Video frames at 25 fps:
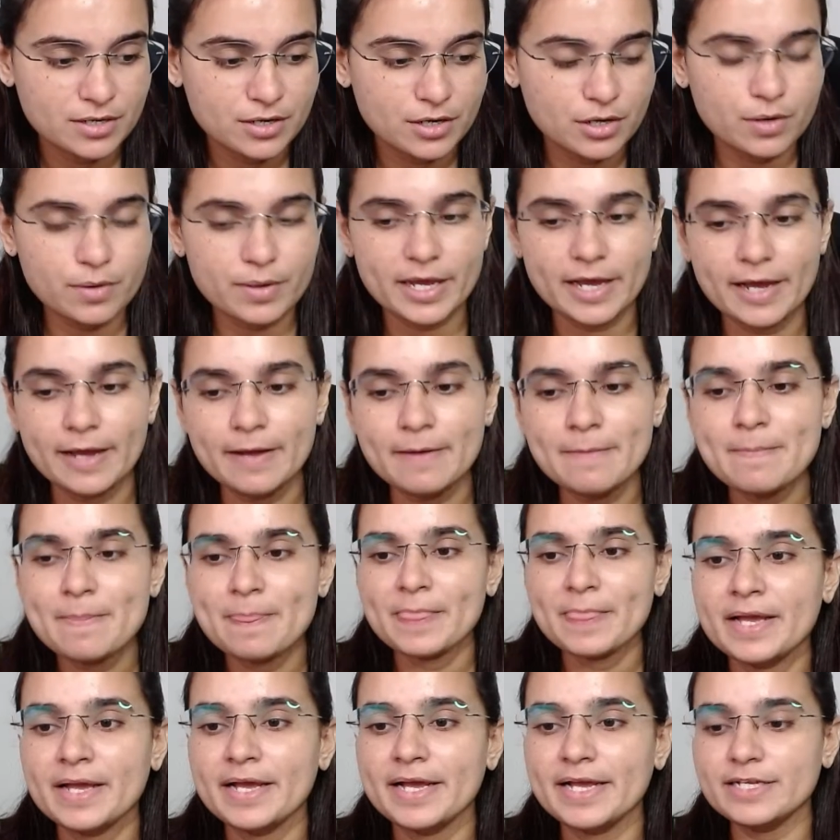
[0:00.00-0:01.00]
Okay.
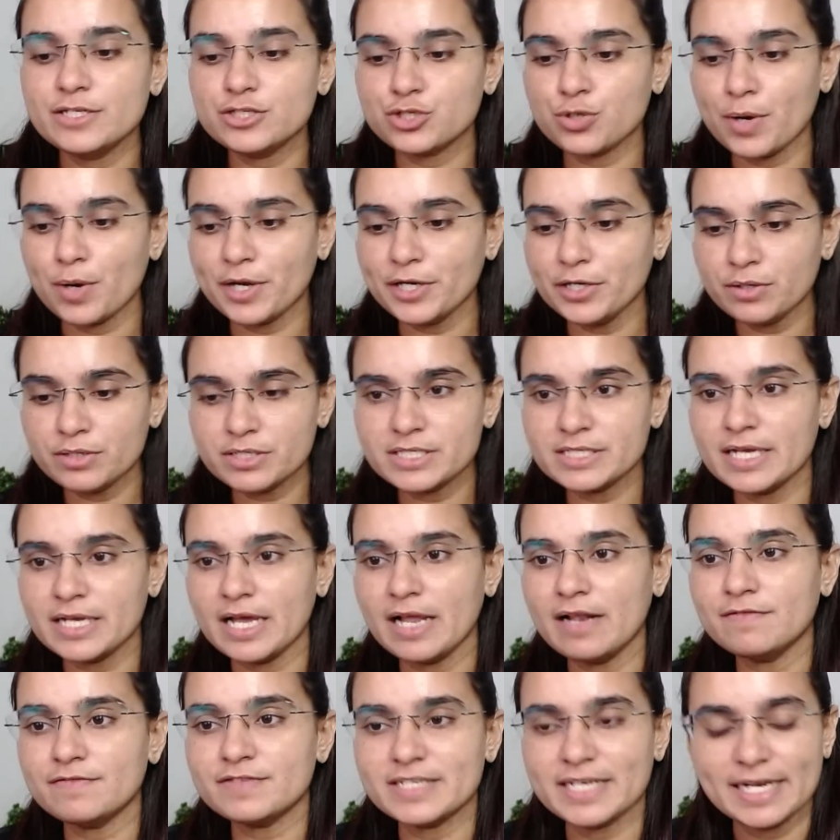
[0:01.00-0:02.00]
Enjoy
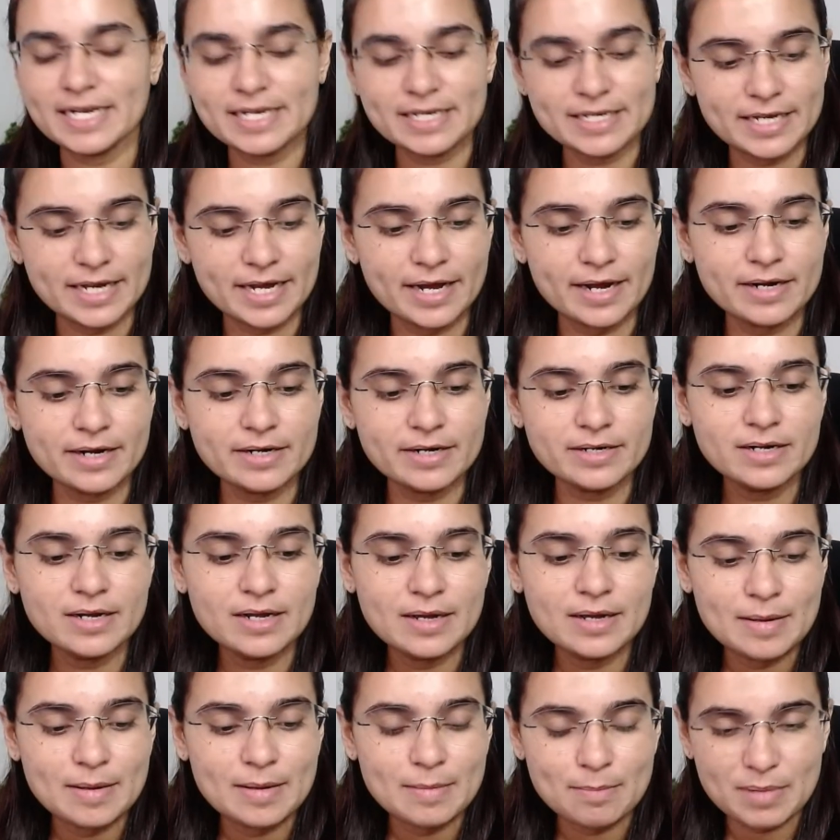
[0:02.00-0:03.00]
yourself. Take care.
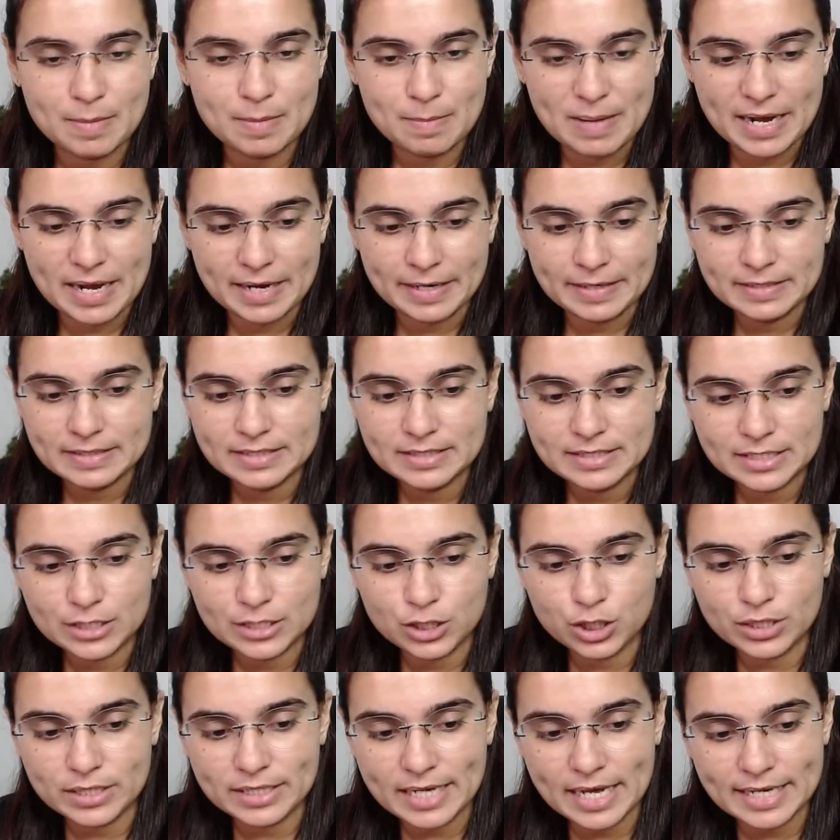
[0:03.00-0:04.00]
Bye-bye.
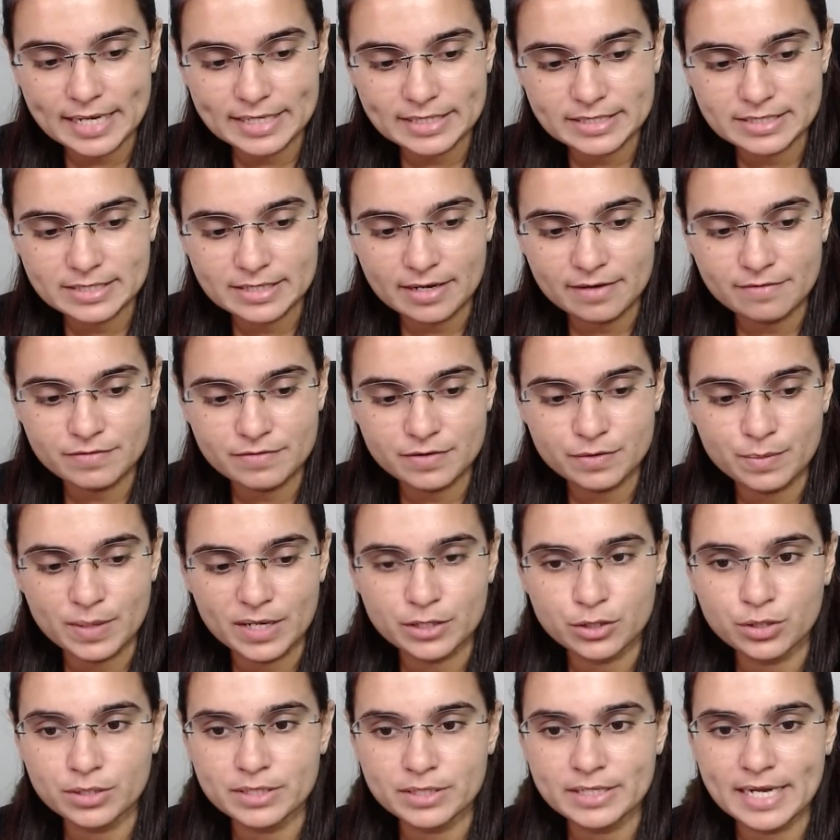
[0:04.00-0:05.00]
Good night,
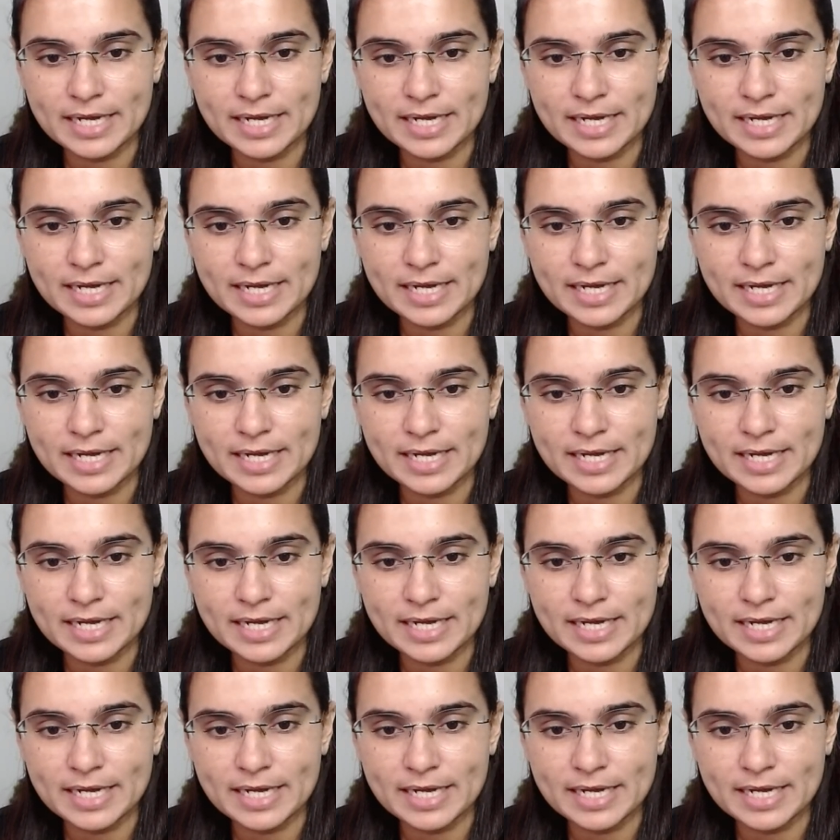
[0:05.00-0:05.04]
everyone. Good night.